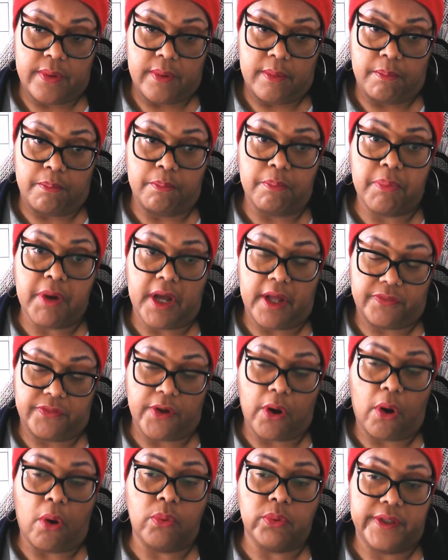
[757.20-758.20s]
But
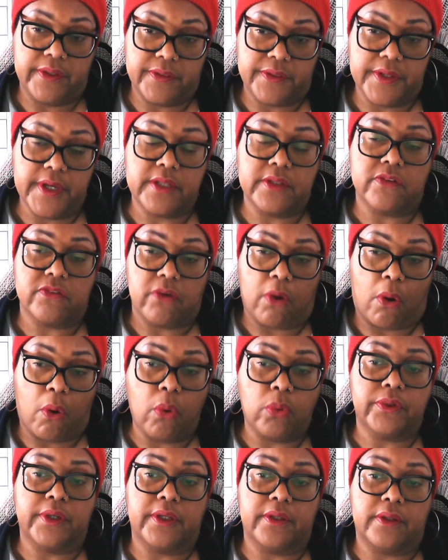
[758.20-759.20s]
the only thing that's
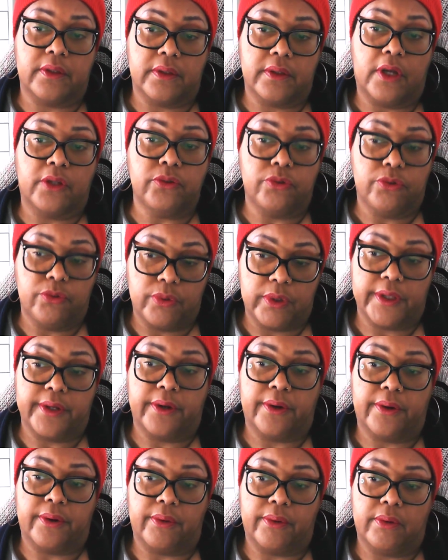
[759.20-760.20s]
holding a
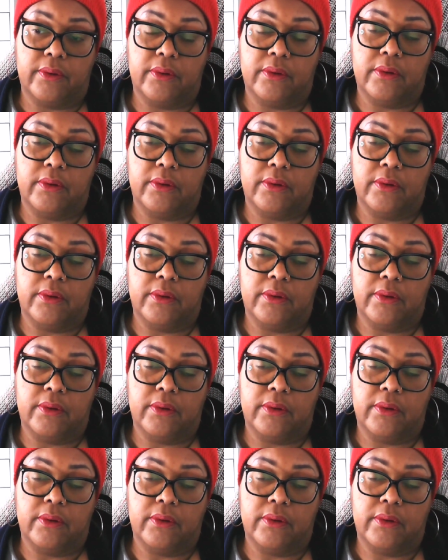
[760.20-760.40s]
nuclear